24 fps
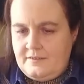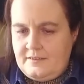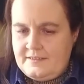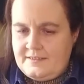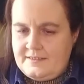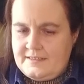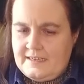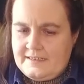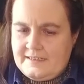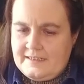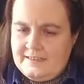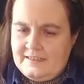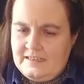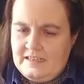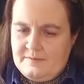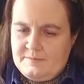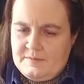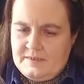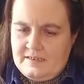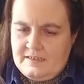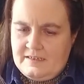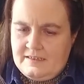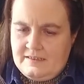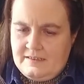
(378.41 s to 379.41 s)
the second
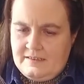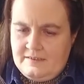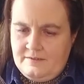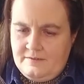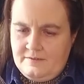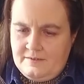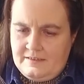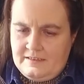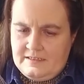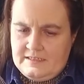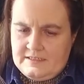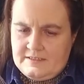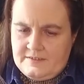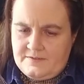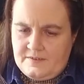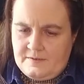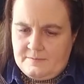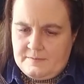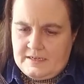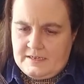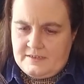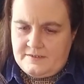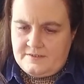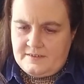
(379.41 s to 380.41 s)
limited release
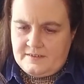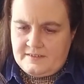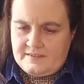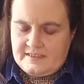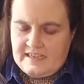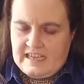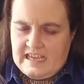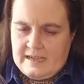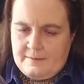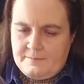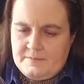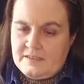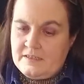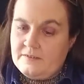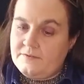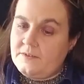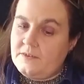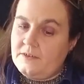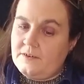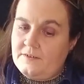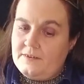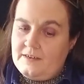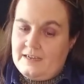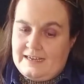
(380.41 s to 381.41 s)
from Hendrick's Cabinet of
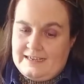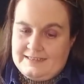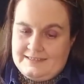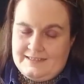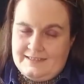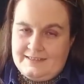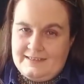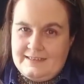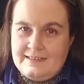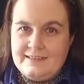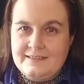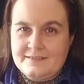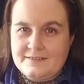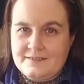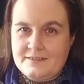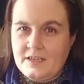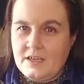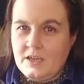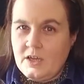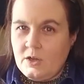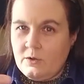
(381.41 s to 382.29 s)
Curiosities,